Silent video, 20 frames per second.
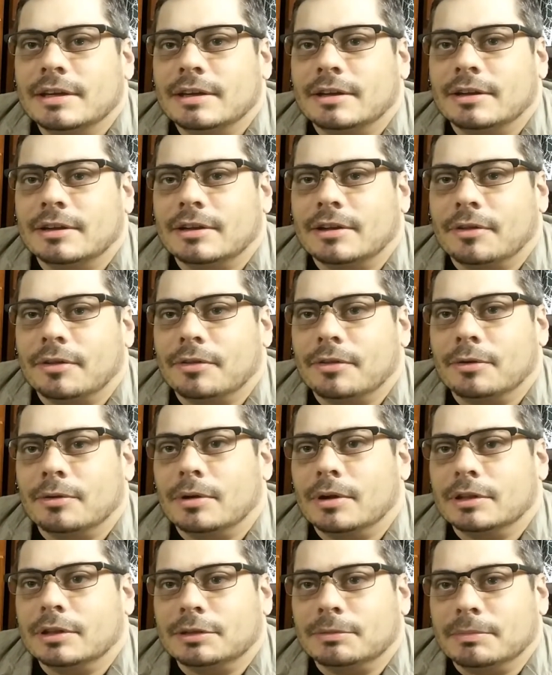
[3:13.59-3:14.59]
Although
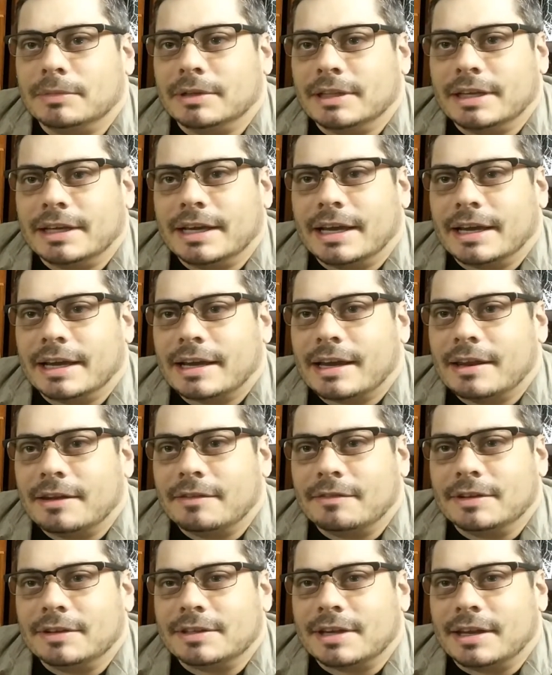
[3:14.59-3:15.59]
ultimately, I kind
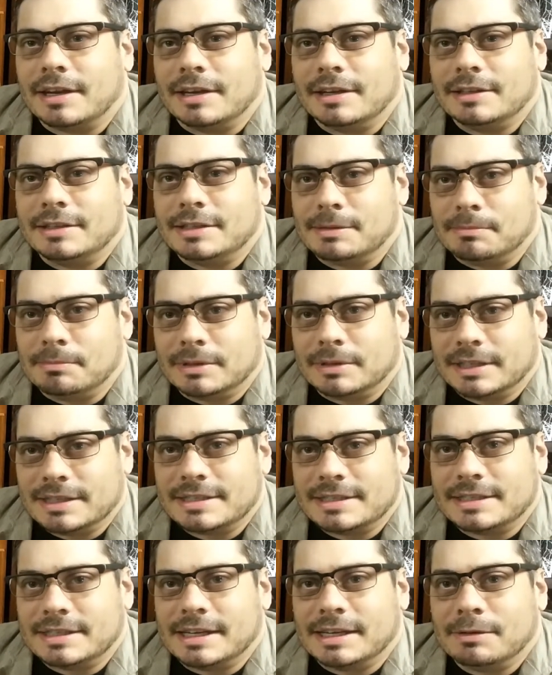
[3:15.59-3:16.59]
of decided
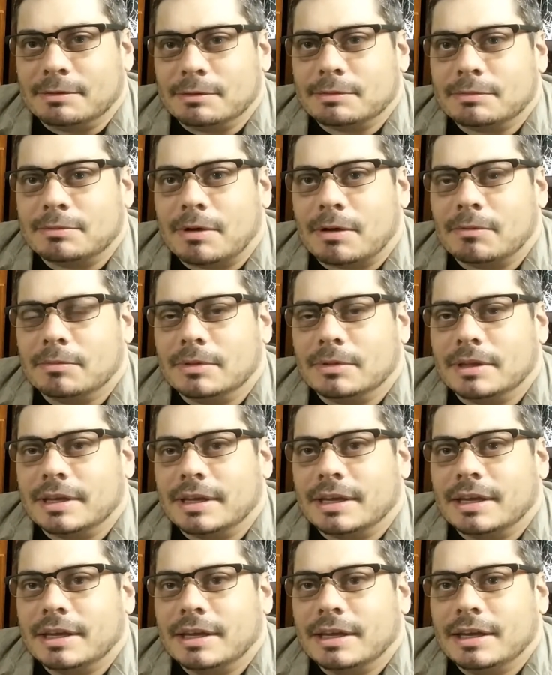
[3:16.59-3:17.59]
simplicity was
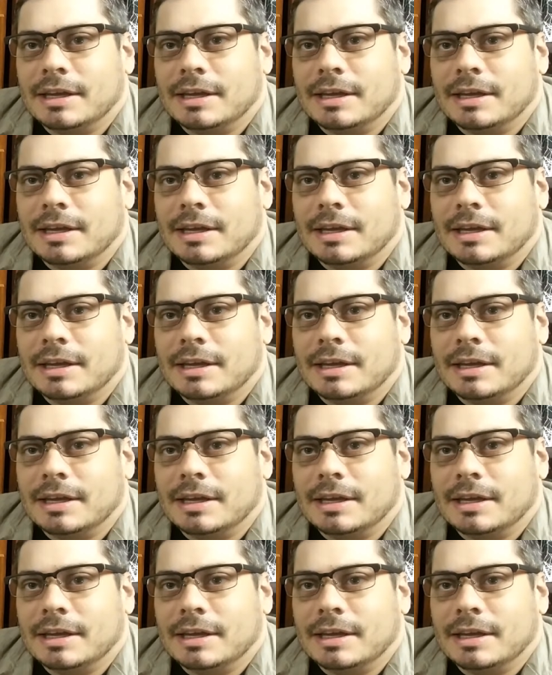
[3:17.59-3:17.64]
probably